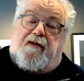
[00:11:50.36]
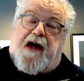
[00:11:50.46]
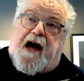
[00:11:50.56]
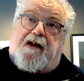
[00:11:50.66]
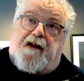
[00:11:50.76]

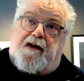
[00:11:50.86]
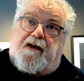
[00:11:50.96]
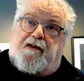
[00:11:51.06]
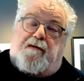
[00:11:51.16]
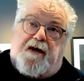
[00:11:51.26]
that,
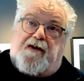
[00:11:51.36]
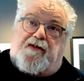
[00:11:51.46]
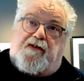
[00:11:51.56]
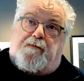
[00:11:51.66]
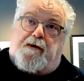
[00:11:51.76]
to me, is
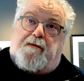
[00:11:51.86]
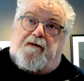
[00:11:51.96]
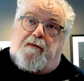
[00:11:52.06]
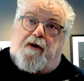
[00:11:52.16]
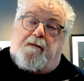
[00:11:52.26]
a symptom
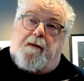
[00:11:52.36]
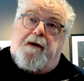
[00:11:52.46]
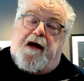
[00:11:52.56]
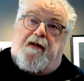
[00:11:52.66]
of a problem.